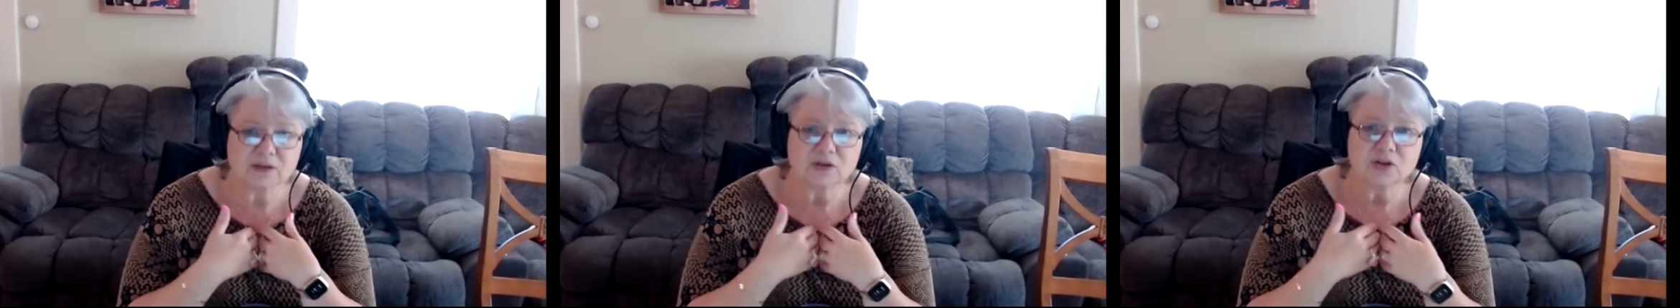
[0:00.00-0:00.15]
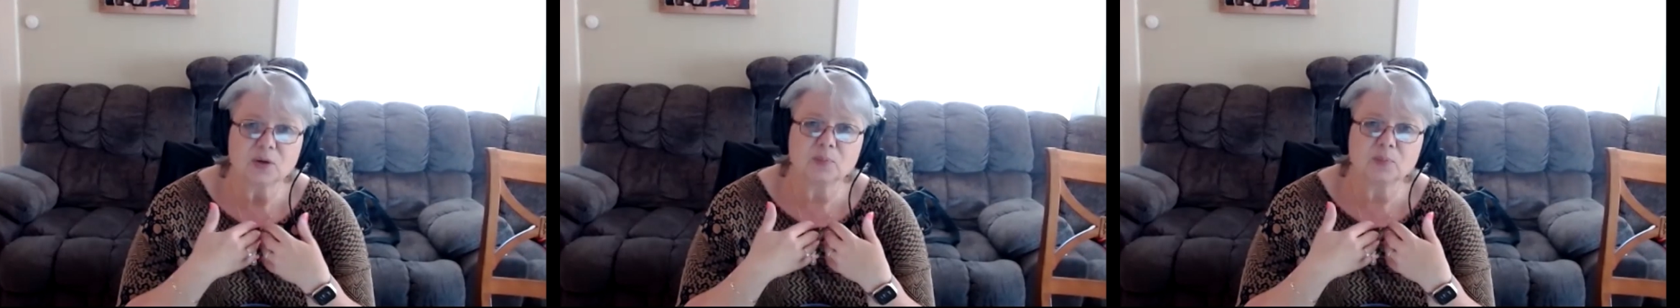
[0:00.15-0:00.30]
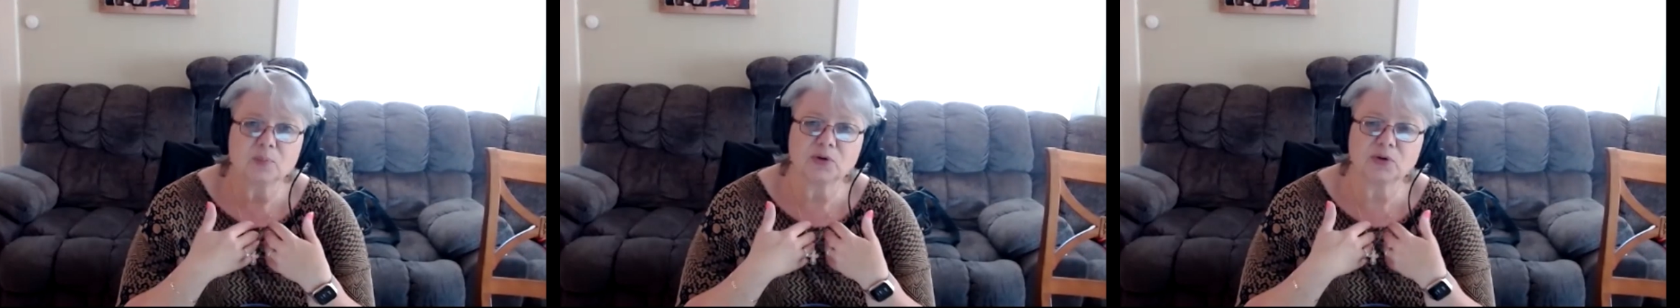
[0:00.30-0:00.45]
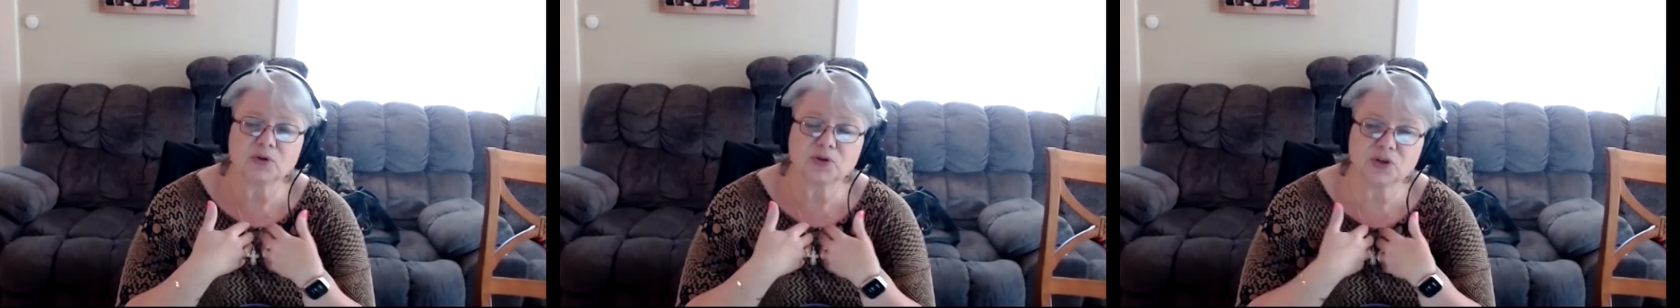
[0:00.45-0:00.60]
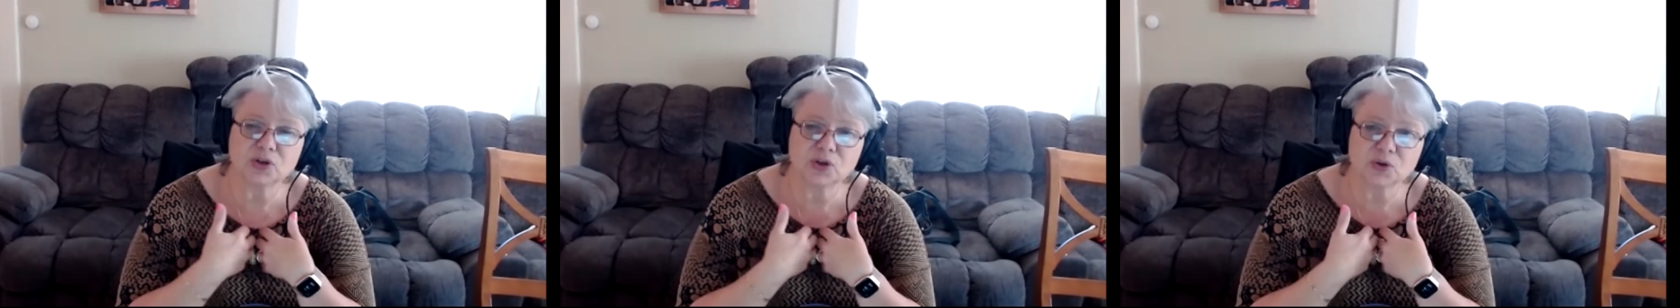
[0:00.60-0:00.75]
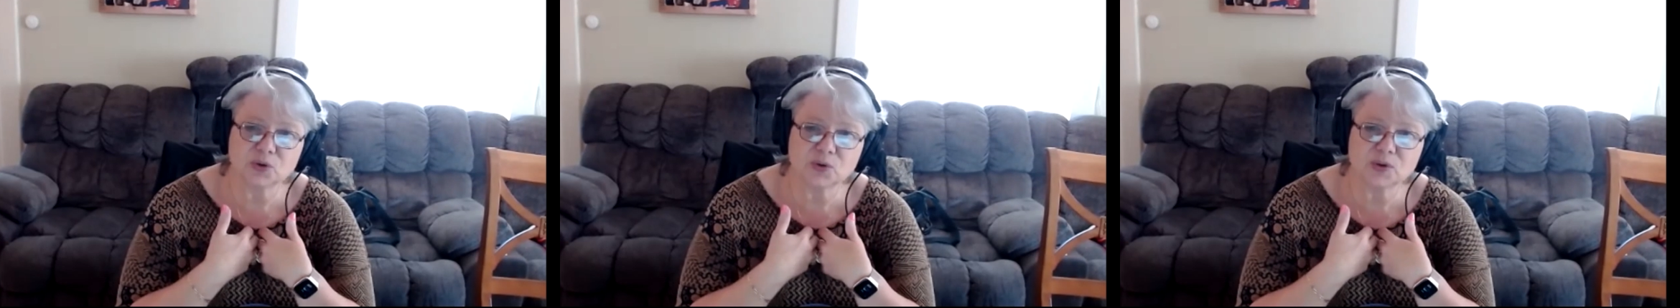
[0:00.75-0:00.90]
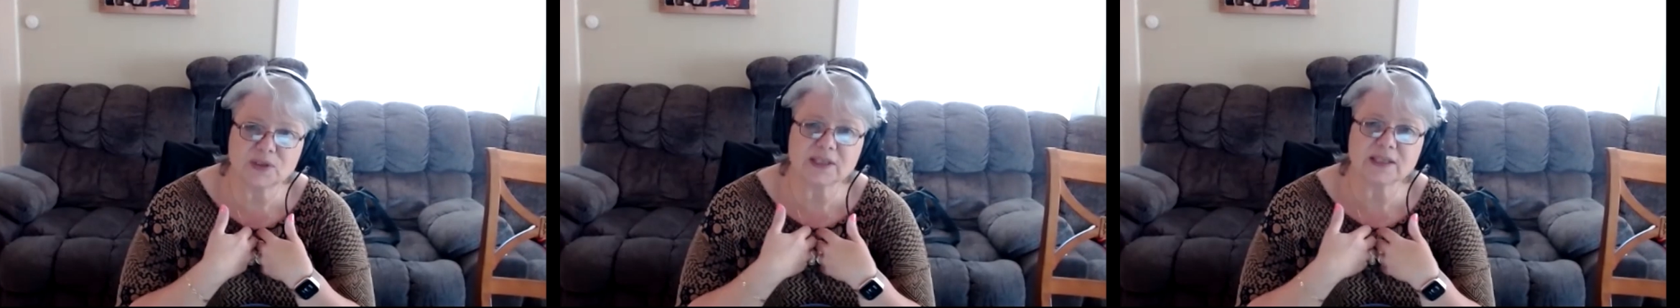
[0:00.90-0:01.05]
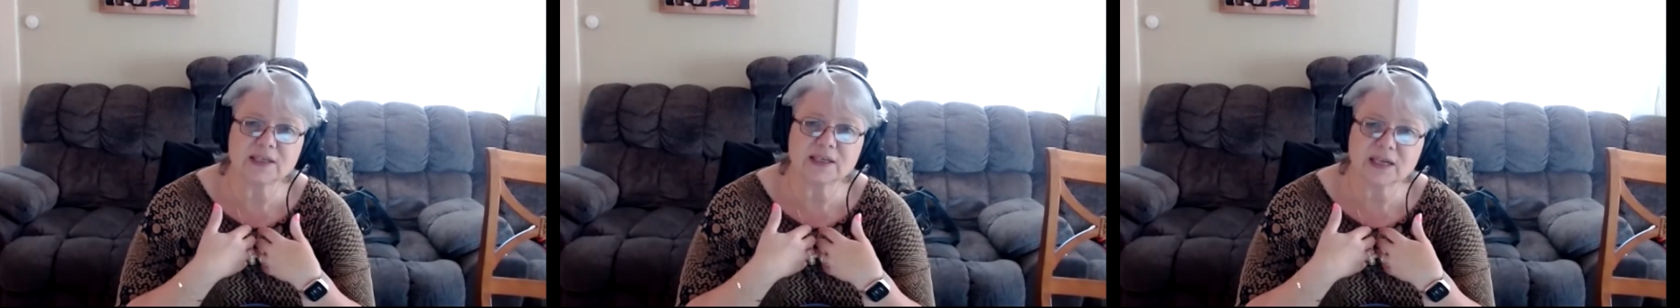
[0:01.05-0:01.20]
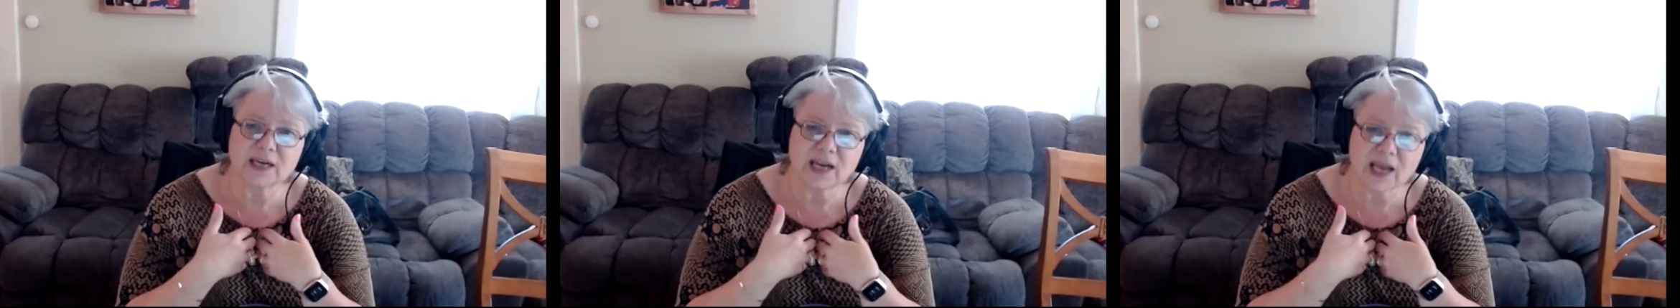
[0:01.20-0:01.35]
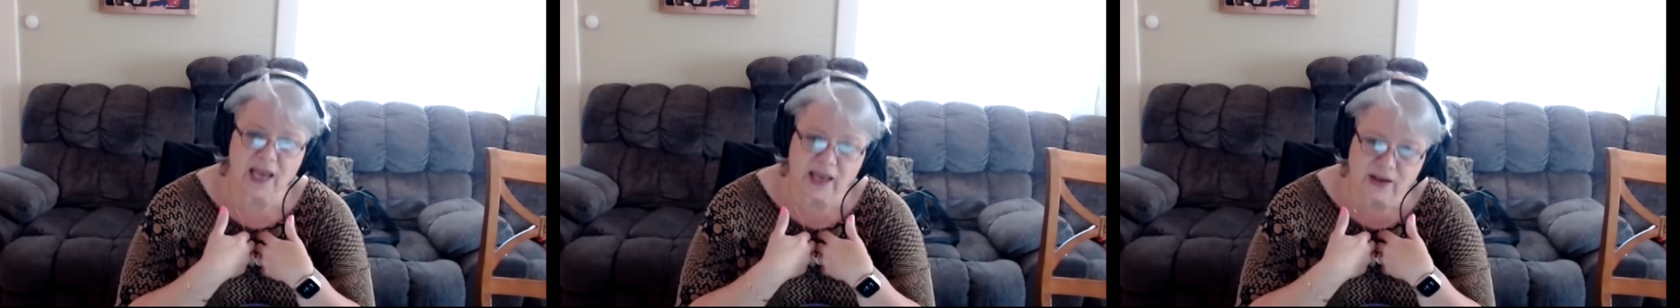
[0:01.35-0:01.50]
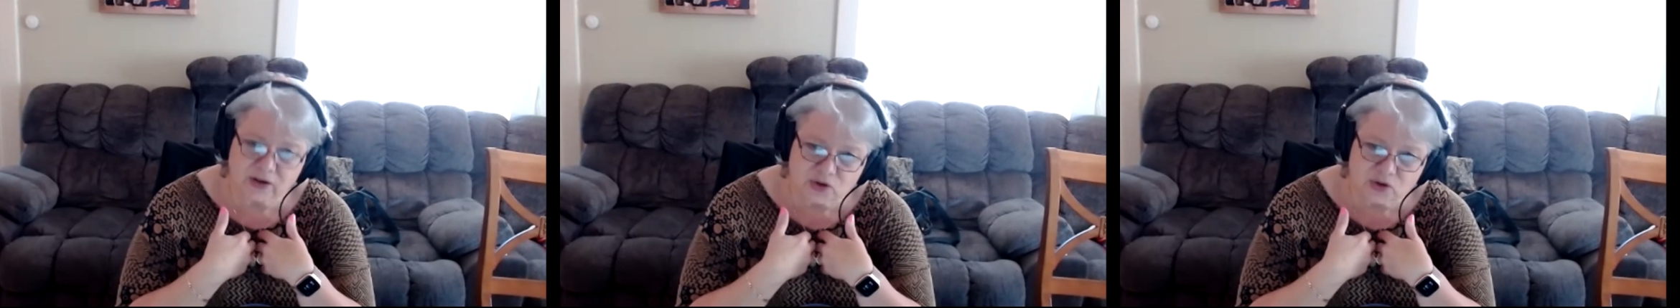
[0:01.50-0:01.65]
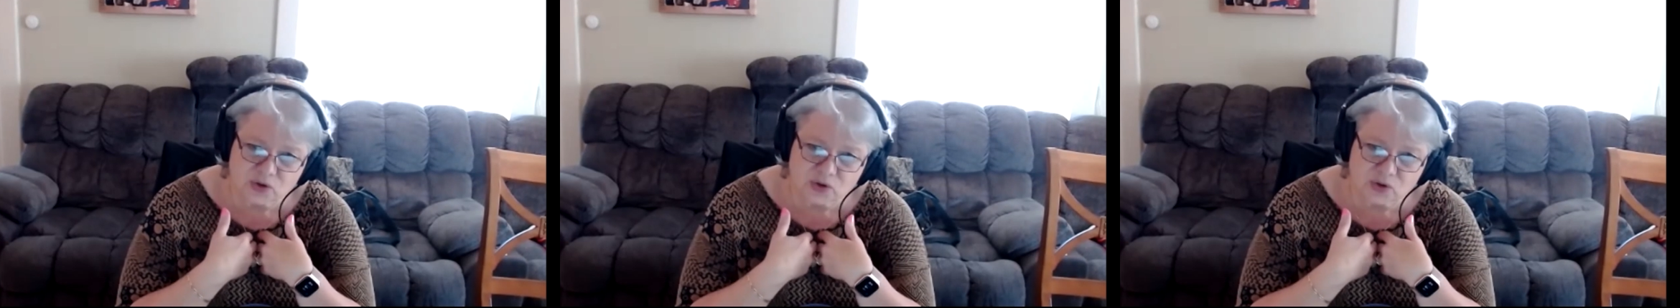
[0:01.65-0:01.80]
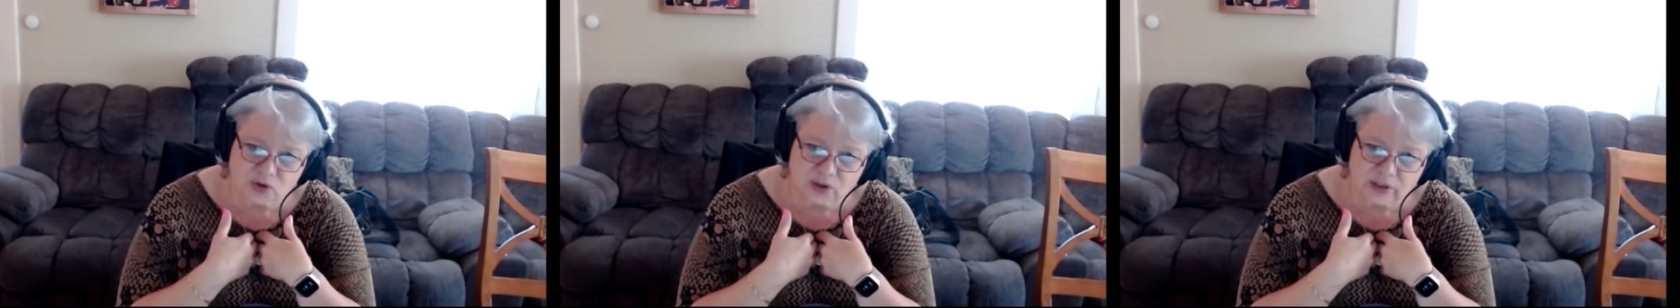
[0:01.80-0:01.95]
to produce
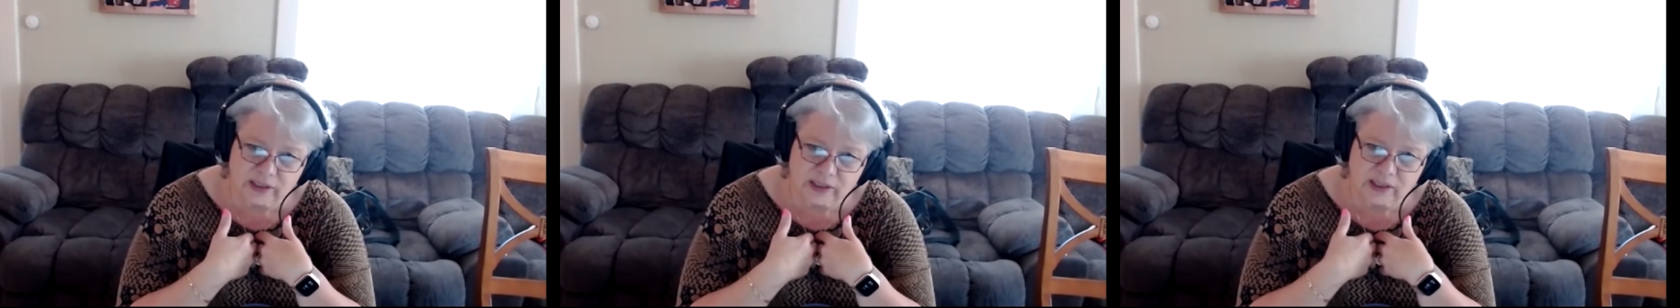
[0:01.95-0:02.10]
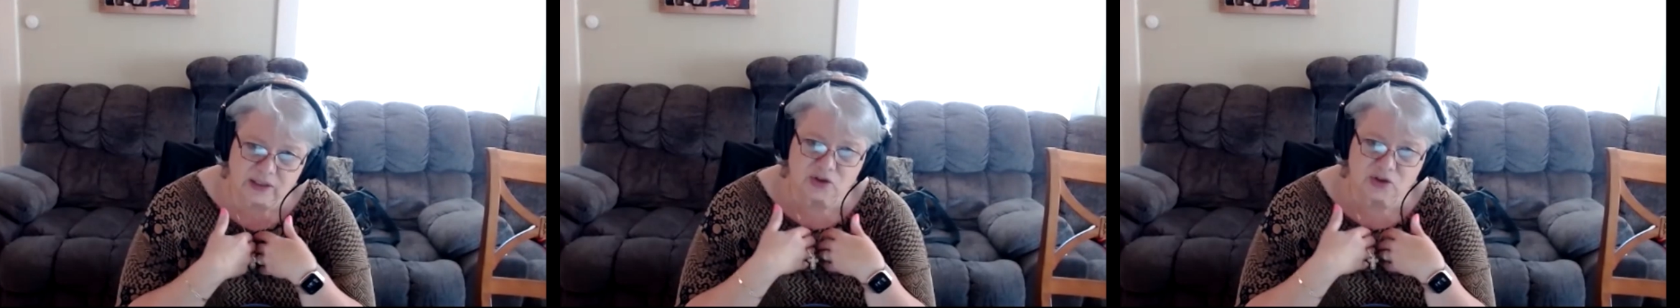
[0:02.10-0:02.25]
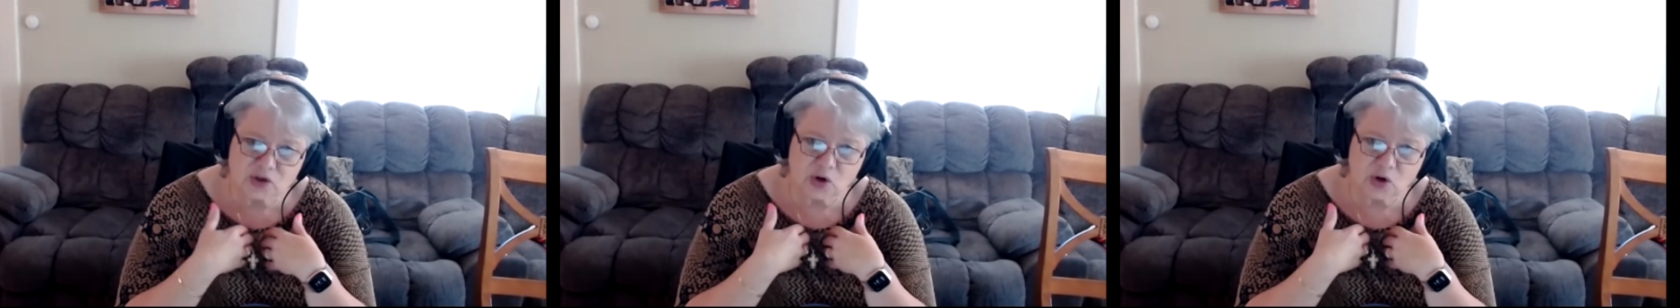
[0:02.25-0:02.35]
naturally